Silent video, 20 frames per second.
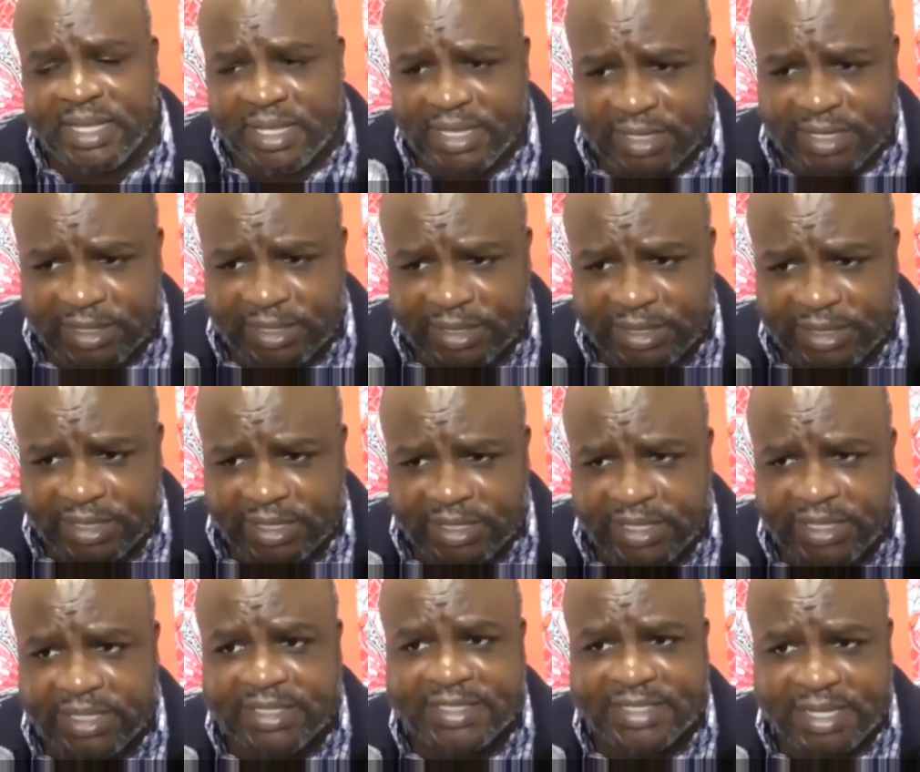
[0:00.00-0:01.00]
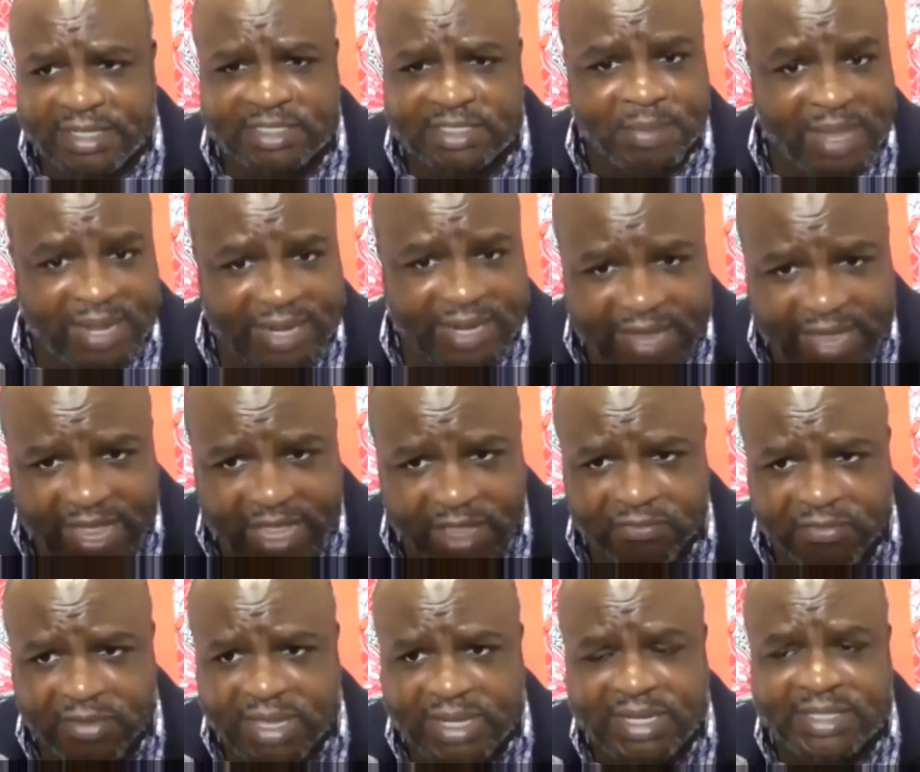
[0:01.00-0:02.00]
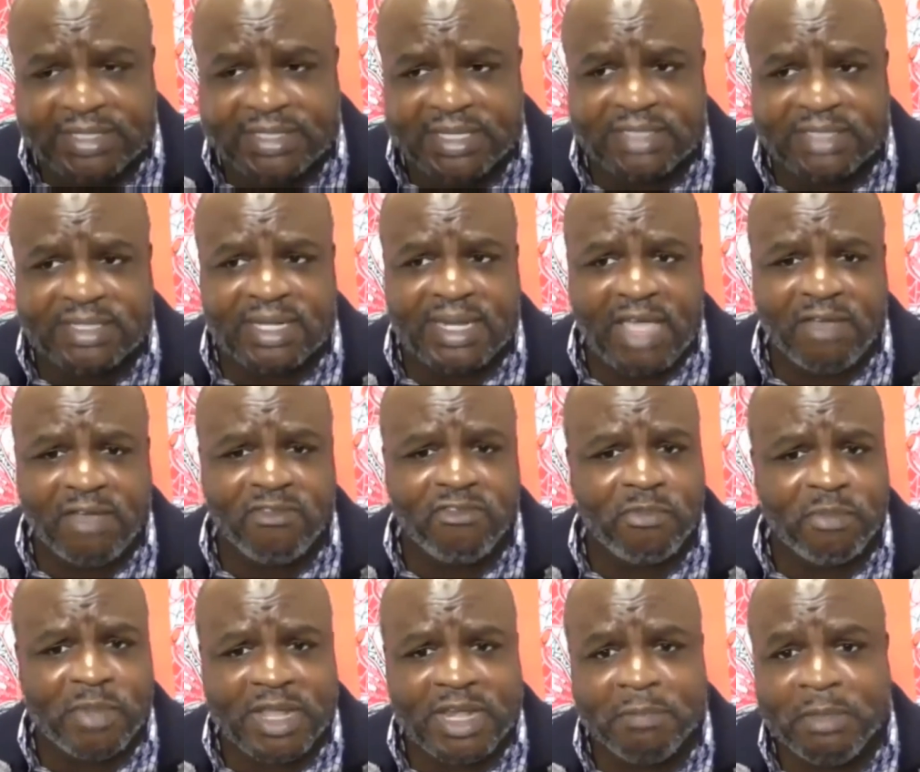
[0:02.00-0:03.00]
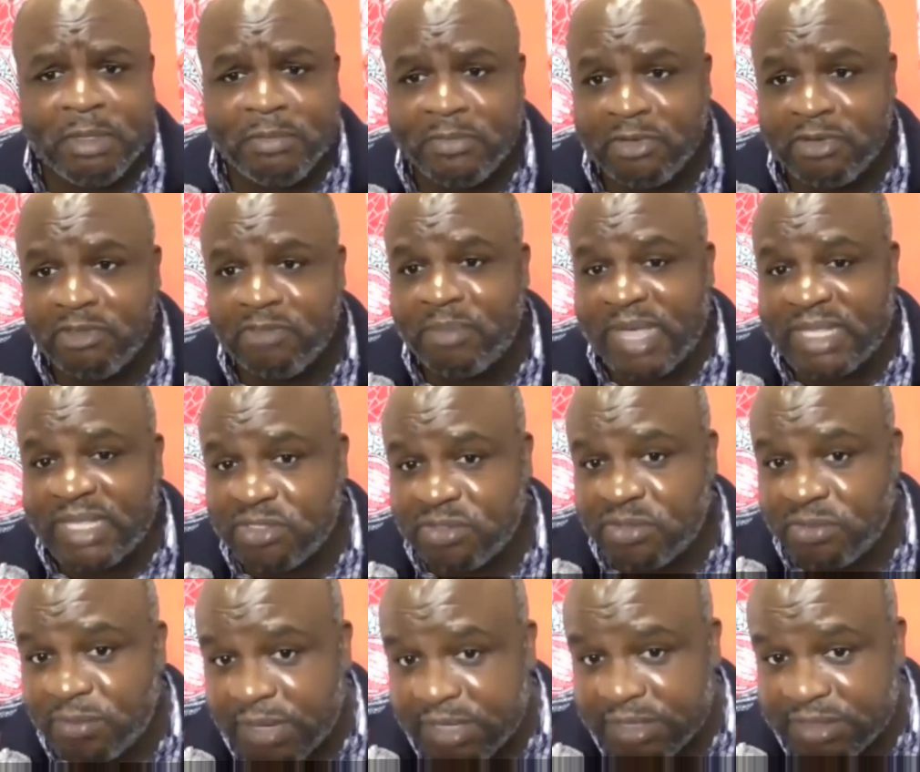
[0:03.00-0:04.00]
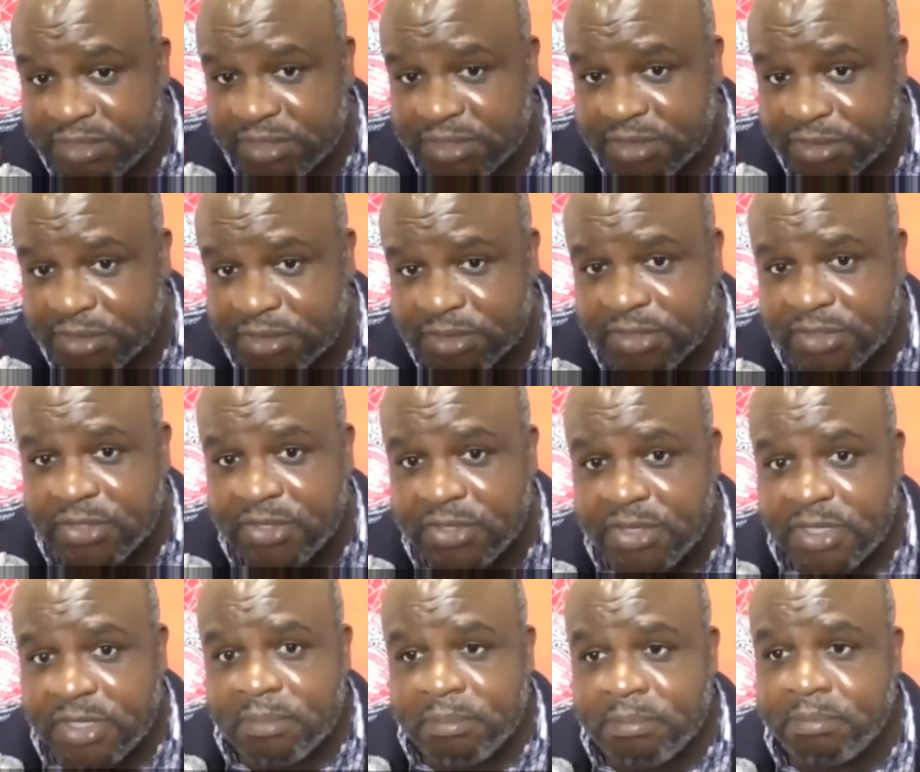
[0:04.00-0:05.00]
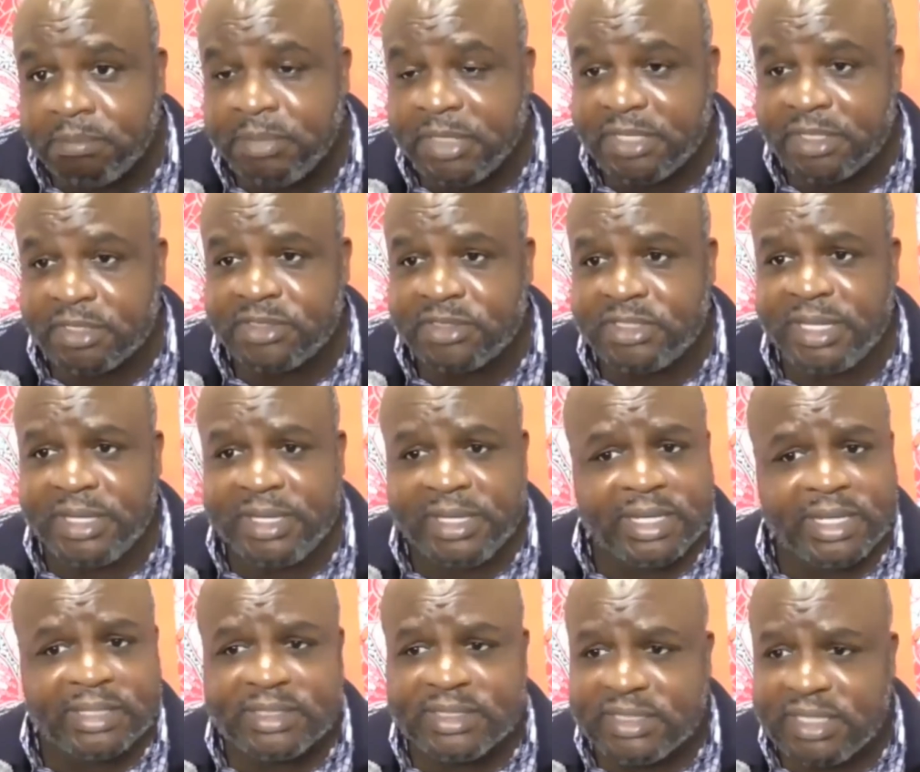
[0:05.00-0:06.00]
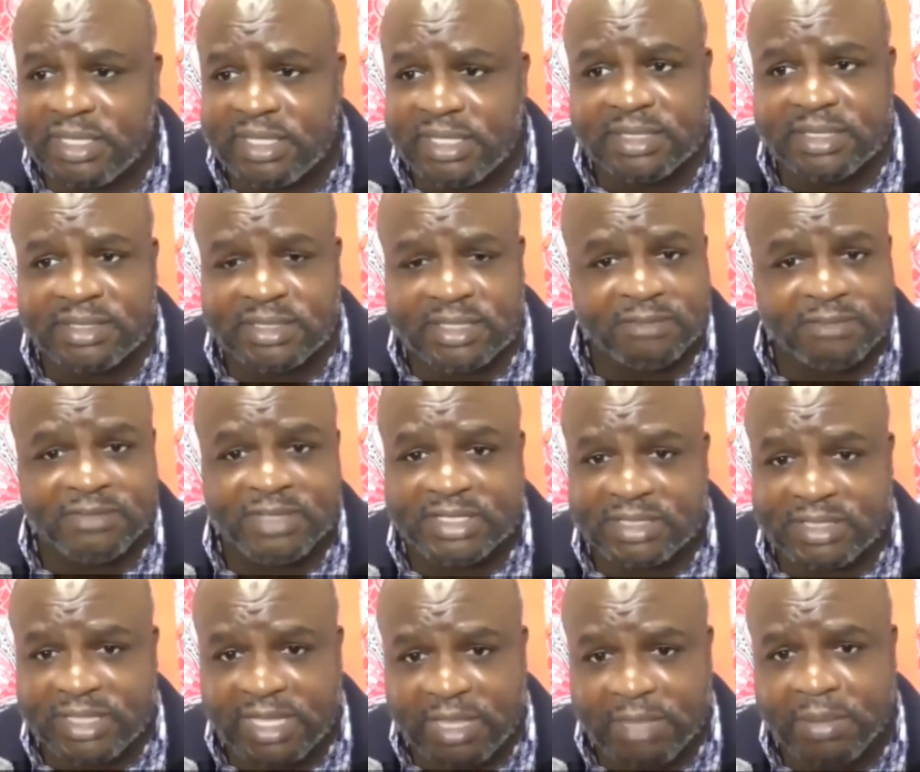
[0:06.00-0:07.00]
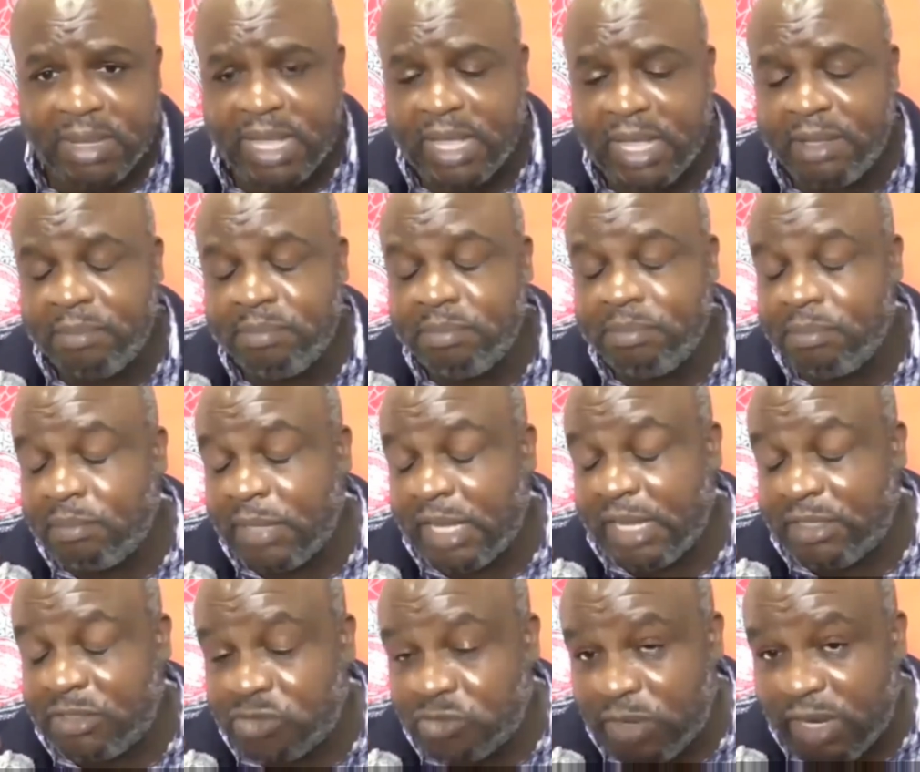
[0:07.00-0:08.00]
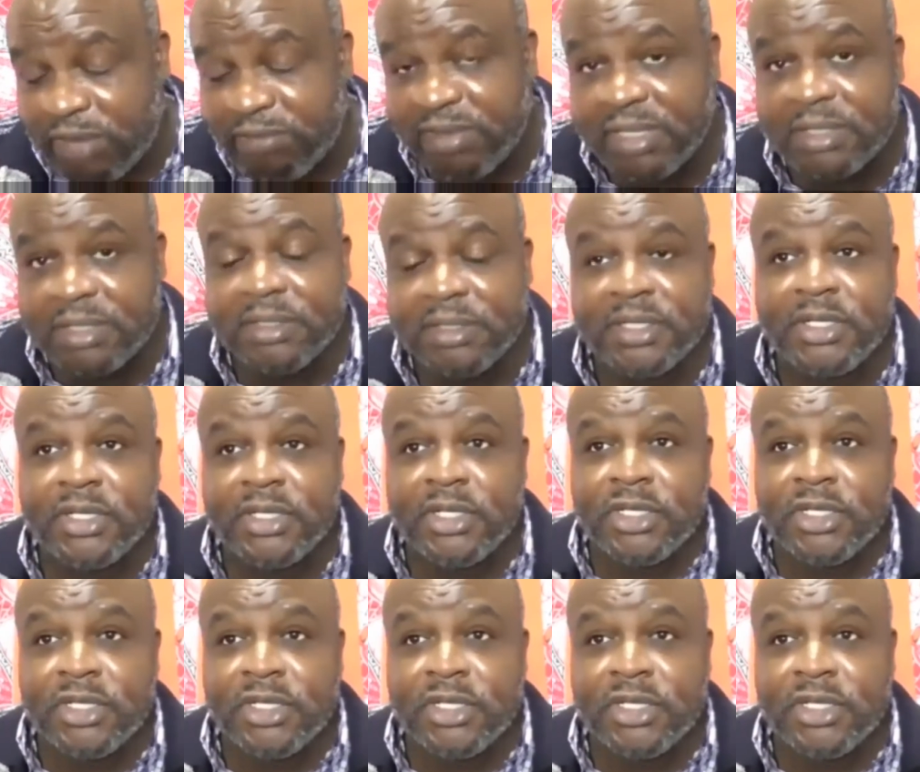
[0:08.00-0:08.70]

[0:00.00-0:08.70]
and he changed my life, and he changed the life of many people in my generation, because they didn't see themselves the same. I traveled